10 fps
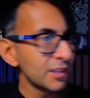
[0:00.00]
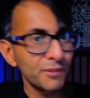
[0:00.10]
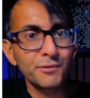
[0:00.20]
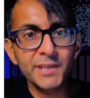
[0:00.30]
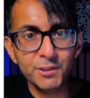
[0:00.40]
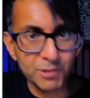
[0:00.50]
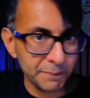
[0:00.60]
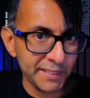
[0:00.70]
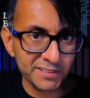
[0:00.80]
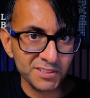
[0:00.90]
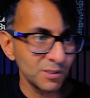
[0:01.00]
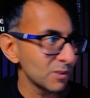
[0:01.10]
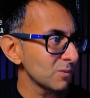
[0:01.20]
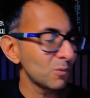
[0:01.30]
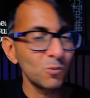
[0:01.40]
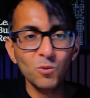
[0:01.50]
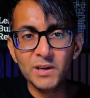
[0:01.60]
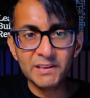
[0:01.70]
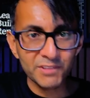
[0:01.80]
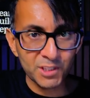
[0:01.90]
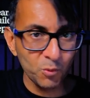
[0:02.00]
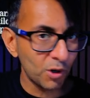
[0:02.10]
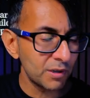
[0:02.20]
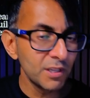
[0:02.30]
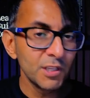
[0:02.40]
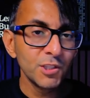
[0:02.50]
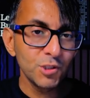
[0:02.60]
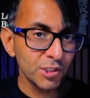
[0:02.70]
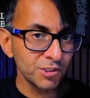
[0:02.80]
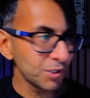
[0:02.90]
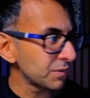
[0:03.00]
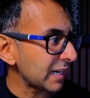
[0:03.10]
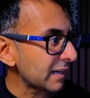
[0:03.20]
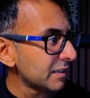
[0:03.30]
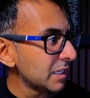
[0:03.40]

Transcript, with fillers: 300 pixel, whatever you want, you can do that.